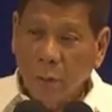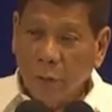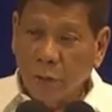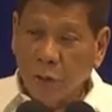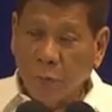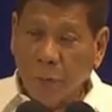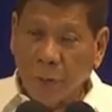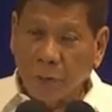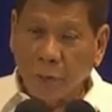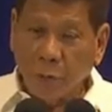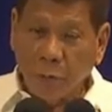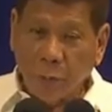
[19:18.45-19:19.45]
in
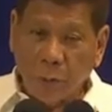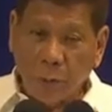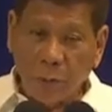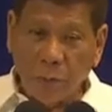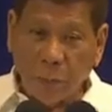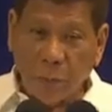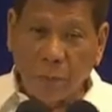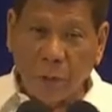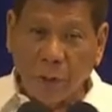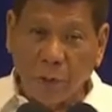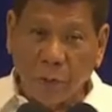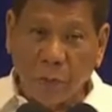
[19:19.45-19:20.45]
spite of that, may
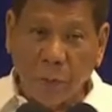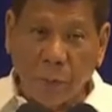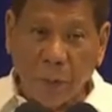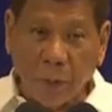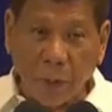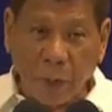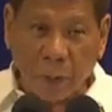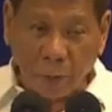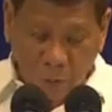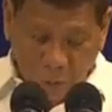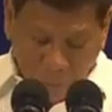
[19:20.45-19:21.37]
impyerno pa pala tayo.